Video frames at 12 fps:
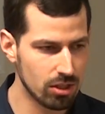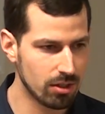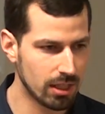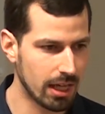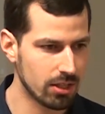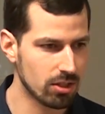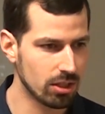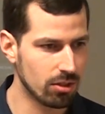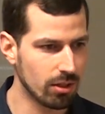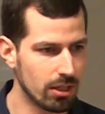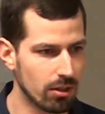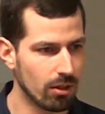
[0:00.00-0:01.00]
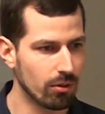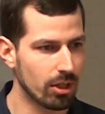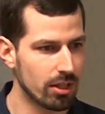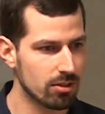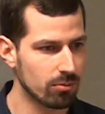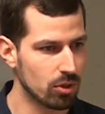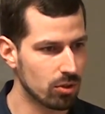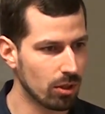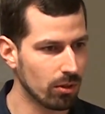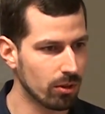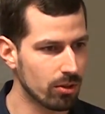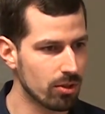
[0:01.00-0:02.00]
You can actually create your own custom
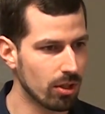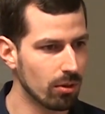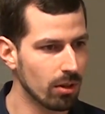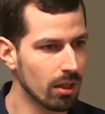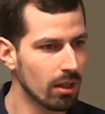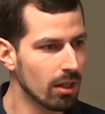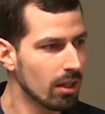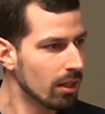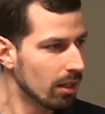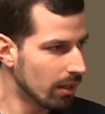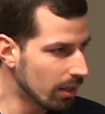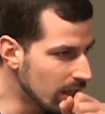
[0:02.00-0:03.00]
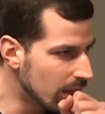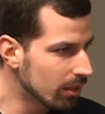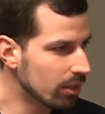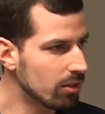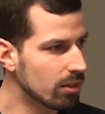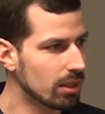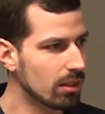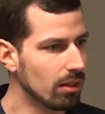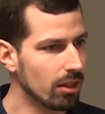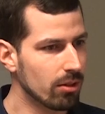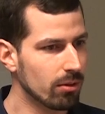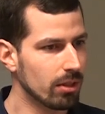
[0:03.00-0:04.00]
controllers. So you could
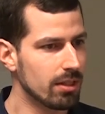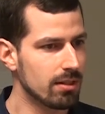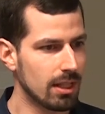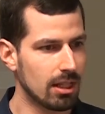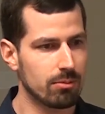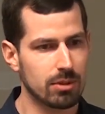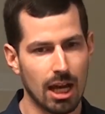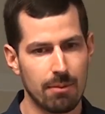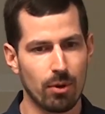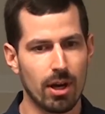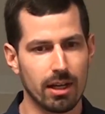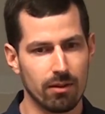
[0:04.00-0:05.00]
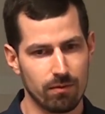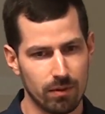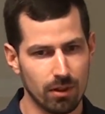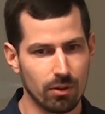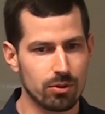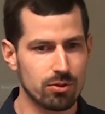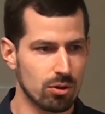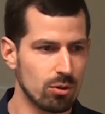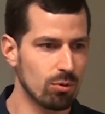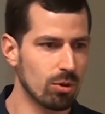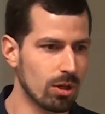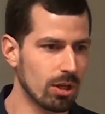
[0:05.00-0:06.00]
literally set up TypeRocket fields to
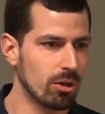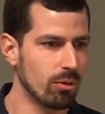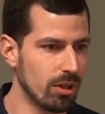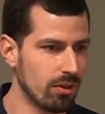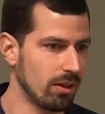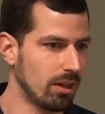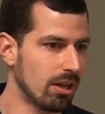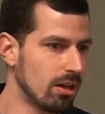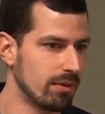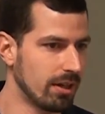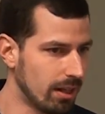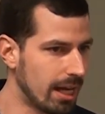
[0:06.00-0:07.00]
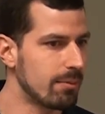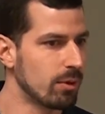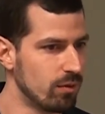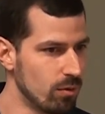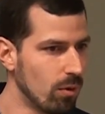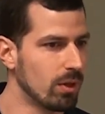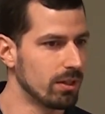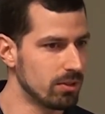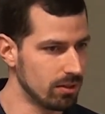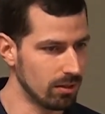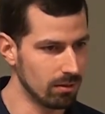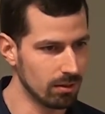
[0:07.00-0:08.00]
work with a Laravel app if you wanted
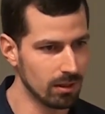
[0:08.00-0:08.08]
to.